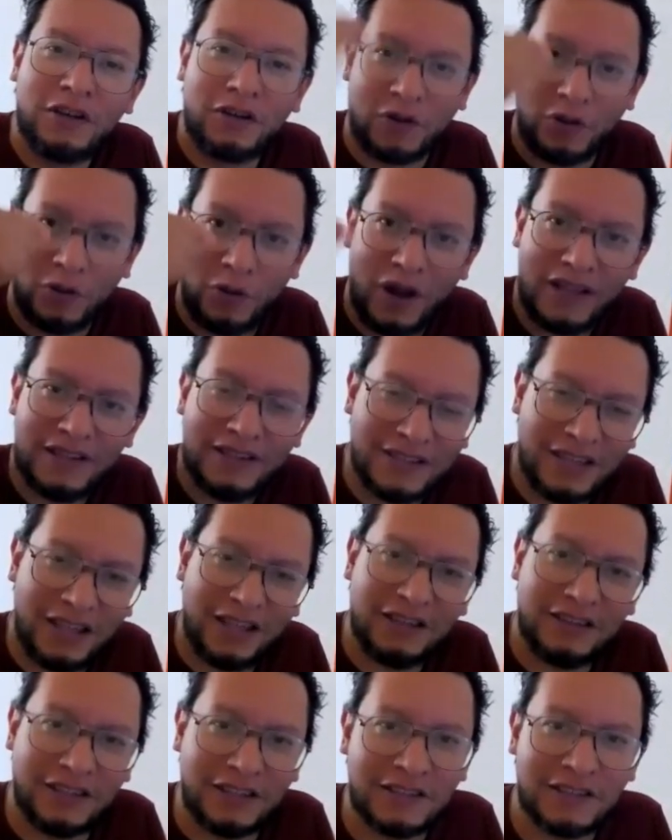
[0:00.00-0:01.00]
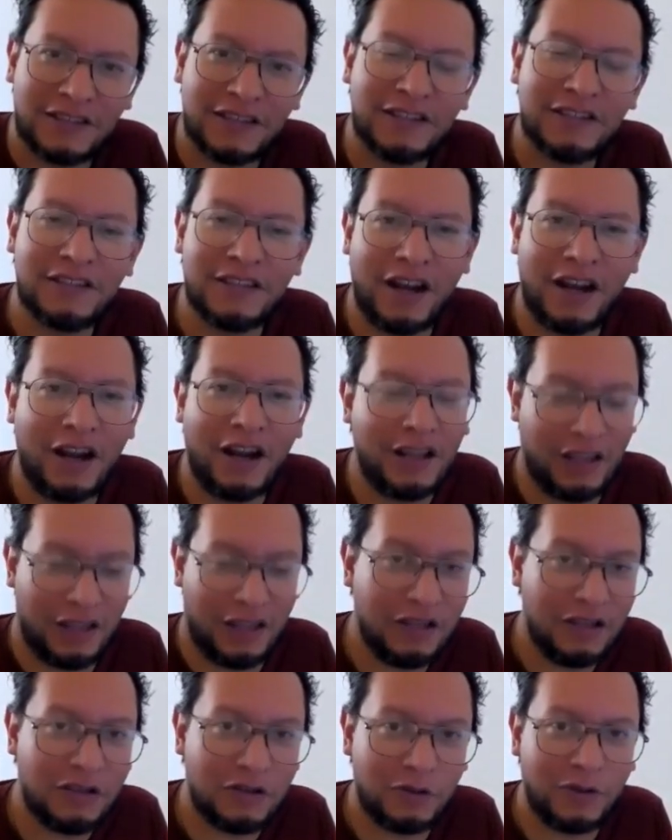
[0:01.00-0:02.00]
write sentences that are
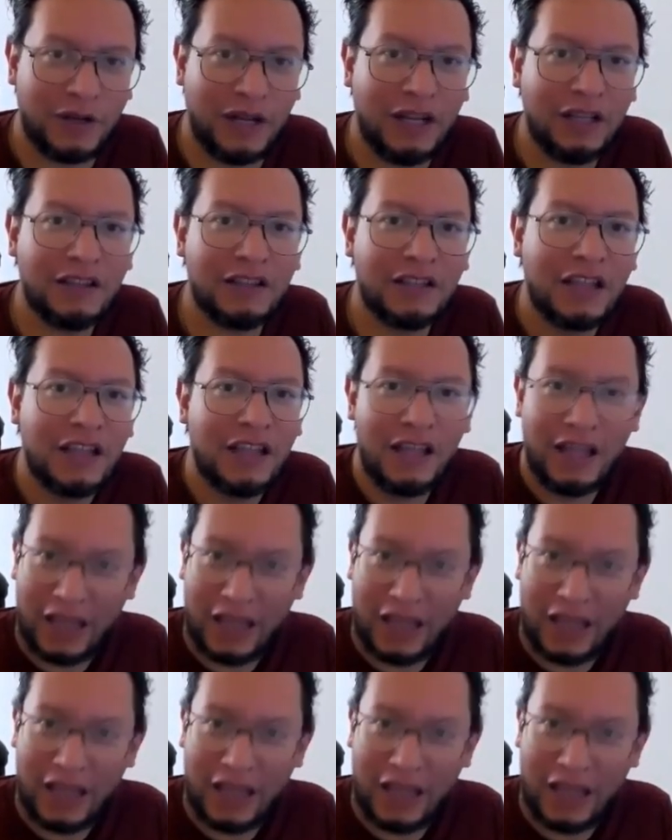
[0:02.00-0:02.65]
incorrect,